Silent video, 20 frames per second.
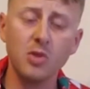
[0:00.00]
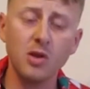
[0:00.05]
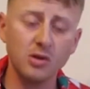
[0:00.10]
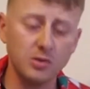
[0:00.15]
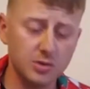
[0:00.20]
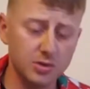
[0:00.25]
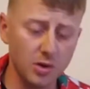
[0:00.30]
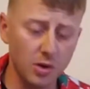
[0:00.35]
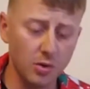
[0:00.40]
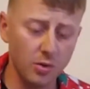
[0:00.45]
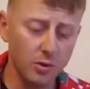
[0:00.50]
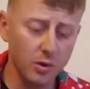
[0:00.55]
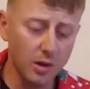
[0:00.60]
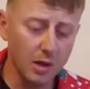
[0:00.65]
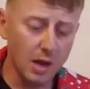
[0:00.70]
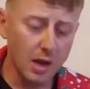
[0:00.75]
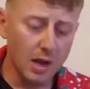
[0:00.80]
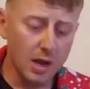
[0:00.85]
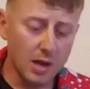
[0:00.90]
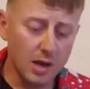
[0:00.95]
So,
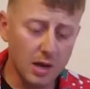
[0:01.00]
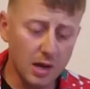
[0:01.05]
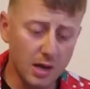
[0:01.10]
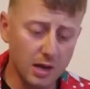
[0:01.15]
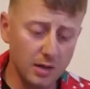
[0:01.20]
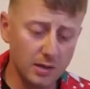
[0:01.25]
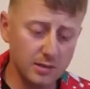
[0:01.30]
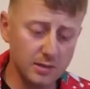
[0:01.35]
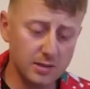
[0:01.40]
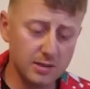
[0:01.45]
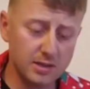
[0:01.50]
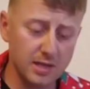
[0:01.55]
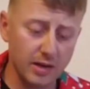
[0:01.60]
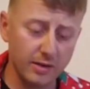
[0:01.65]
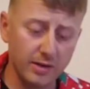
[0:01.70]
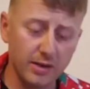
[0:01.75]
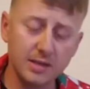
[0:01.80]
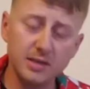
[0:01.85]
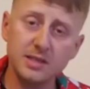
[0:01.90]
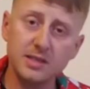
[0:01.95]

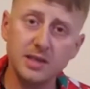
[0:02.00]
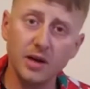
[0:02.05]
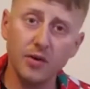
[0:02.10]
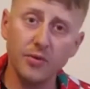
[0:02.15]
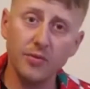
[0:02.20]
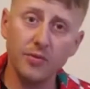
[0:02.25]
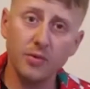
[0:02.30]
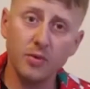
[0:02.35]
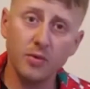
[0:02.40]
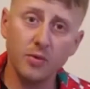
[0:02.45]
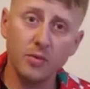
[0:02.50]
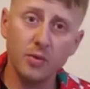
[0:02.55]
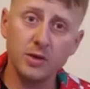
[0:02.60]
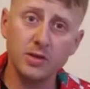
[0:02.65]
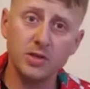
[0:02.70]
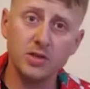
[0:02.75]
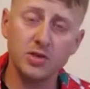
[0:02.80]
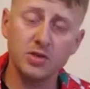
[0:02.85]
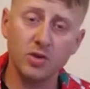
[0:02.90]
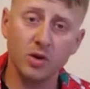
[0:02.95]
scouting itself
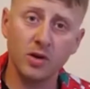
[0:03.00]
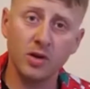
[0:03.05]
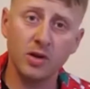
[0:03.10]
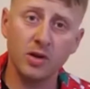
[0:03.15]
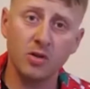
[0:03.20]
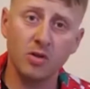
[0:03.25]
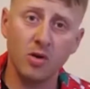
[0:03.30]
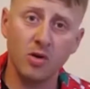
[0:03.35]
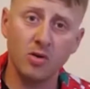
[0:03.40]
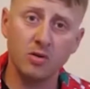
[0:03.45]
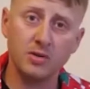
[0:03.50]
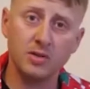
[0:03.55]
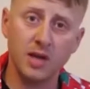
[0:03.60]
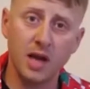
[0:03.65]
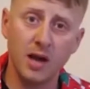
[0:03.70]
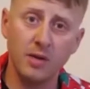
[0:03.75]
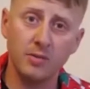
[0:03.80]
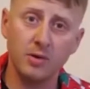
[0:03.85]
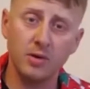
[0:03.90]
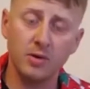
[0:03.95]
was started a long
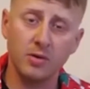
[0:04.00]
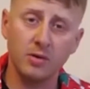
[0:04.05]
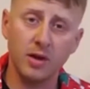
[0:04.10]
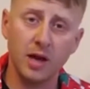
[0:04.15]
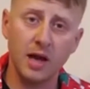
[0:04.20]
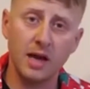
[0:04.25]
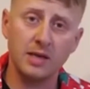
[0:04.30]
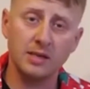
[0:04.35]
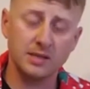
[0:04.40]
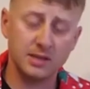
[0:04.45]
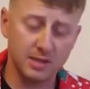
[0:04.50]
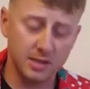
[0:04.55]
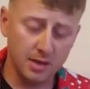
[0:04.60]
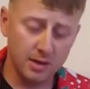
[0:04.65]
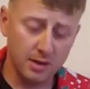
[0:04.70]
time ago, guys,